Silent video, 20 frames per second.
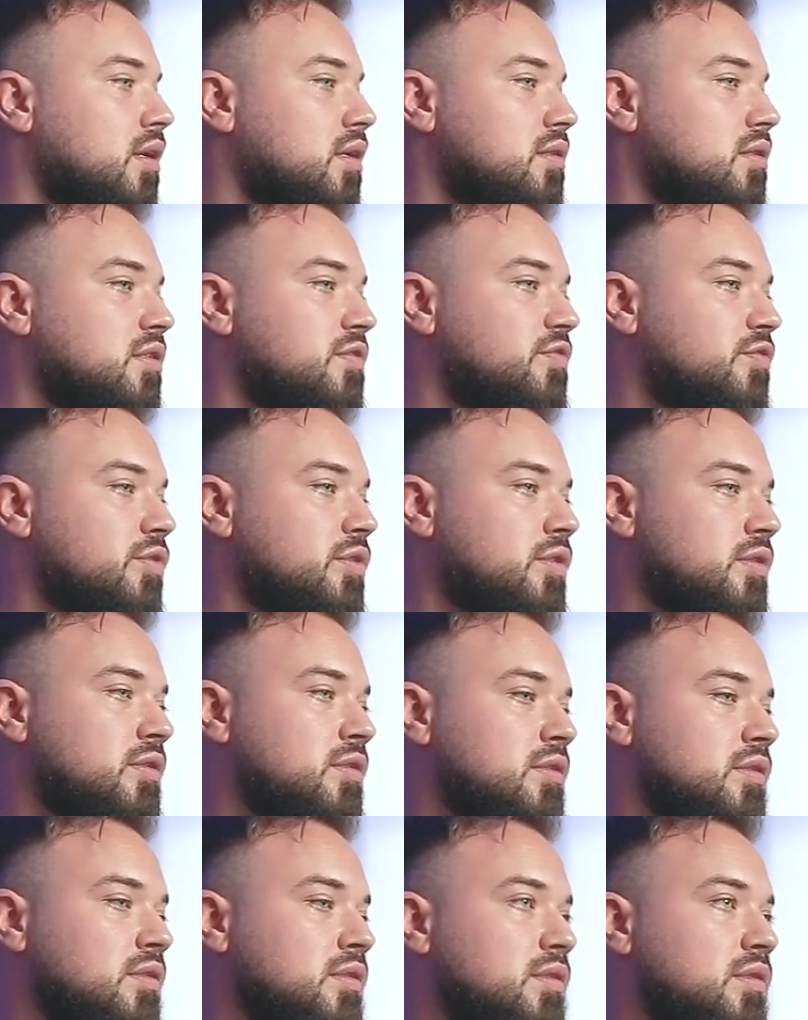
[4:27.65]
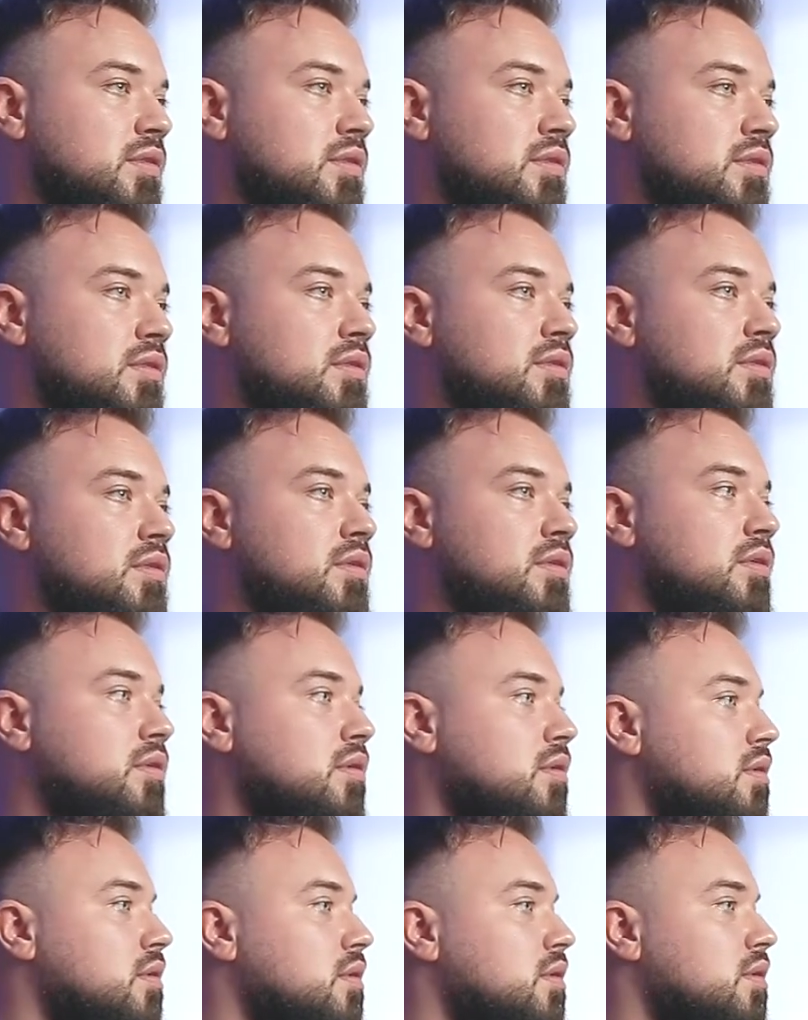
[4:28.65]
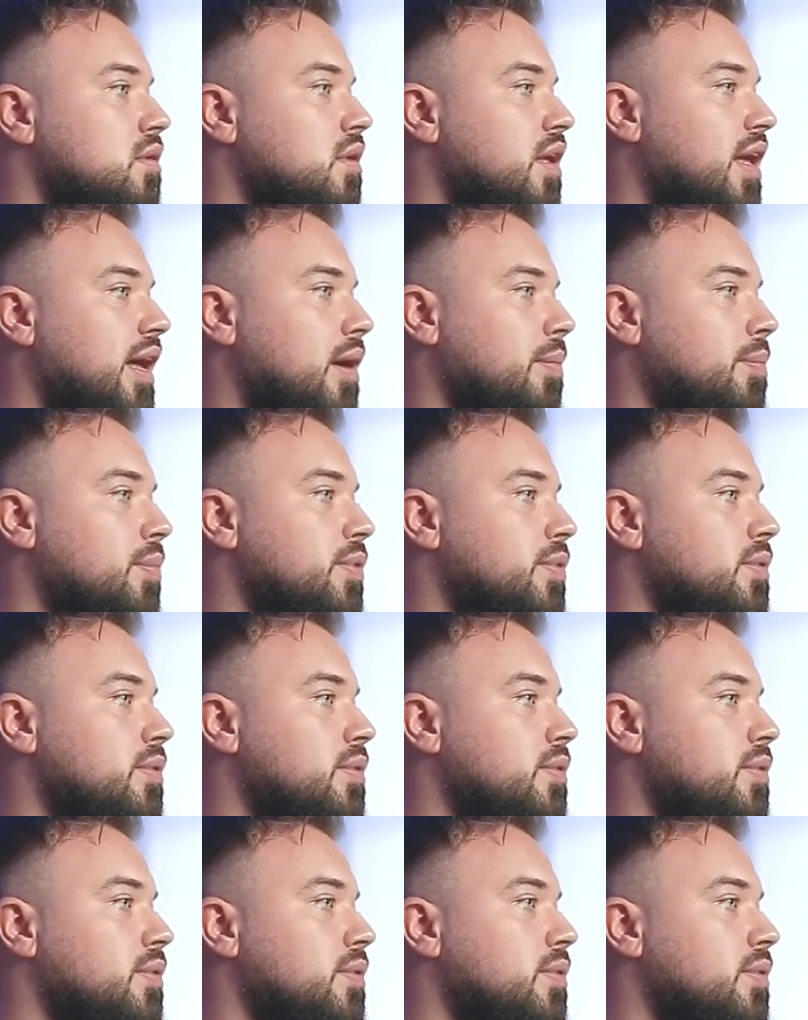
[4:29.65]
different app.